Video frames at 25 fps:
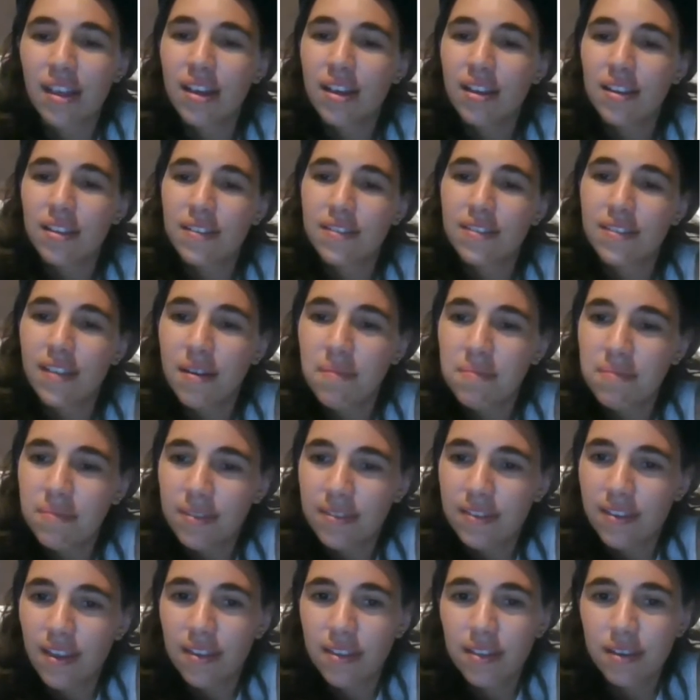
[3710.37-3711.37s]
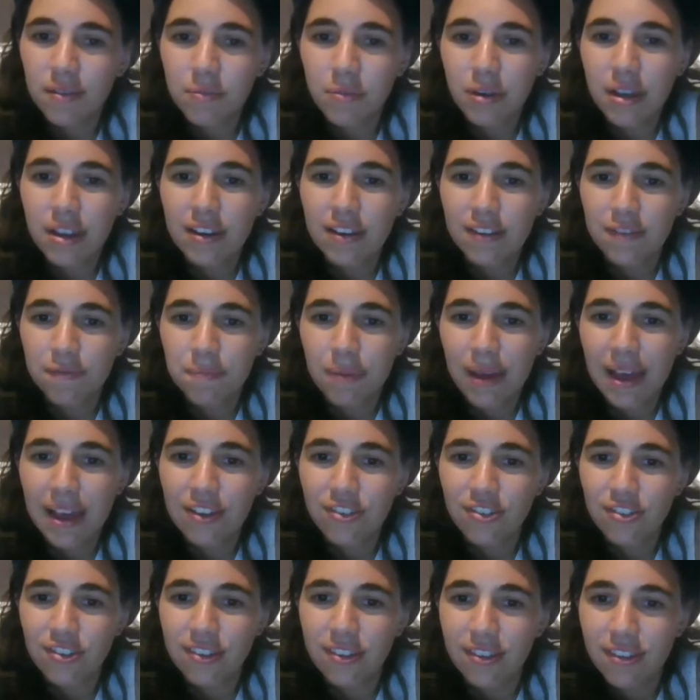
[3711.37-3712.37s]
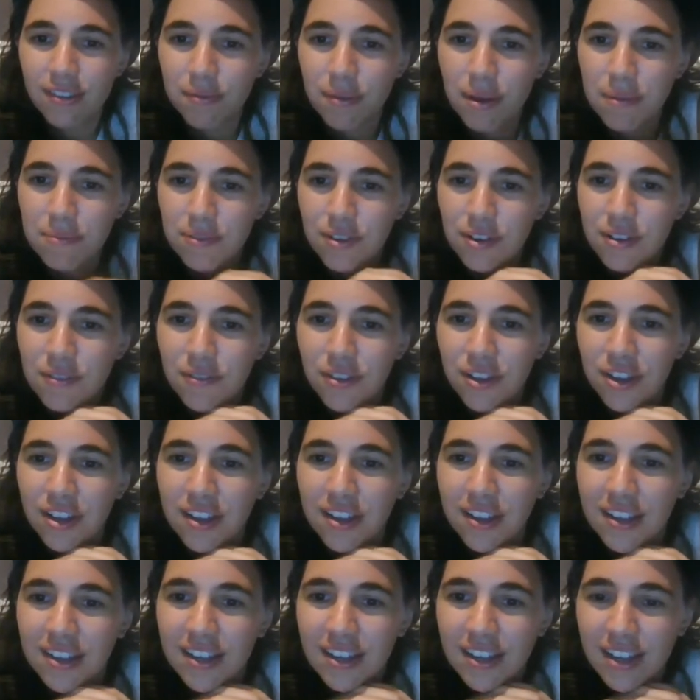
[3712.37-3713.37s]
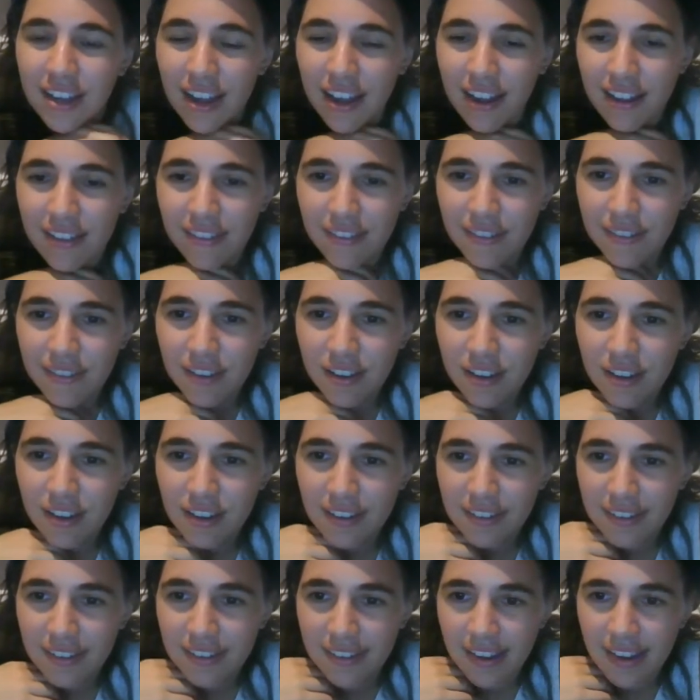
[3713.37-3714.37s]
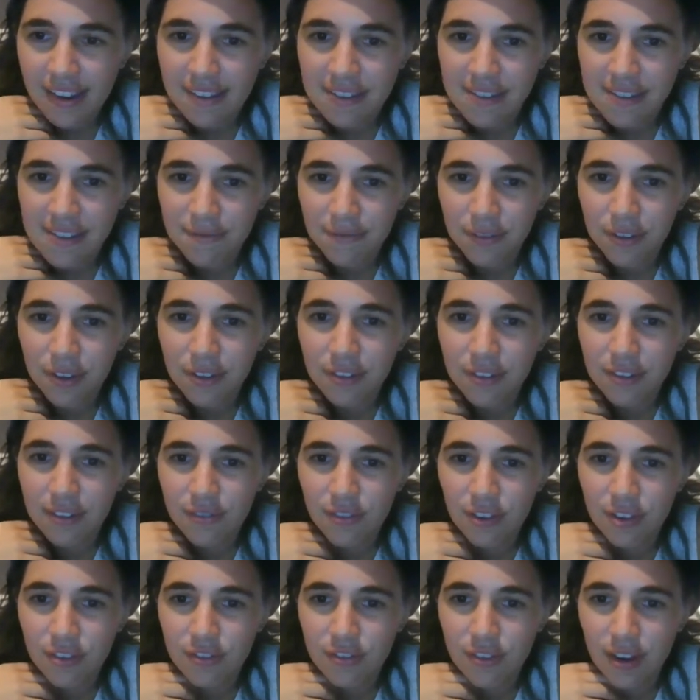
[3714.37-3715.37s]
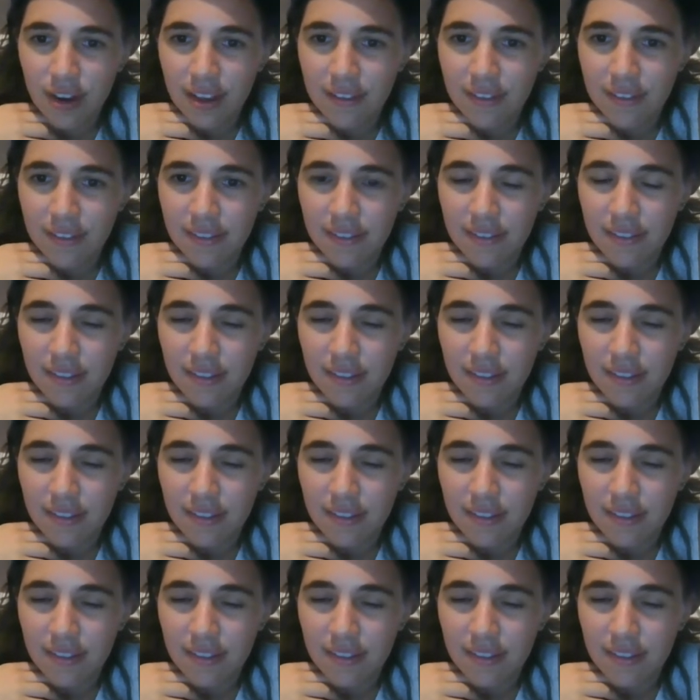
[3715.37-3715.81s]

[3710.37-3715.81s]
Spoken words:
Some southern wind of passion swept over her and stirred the dainty folds of her dress.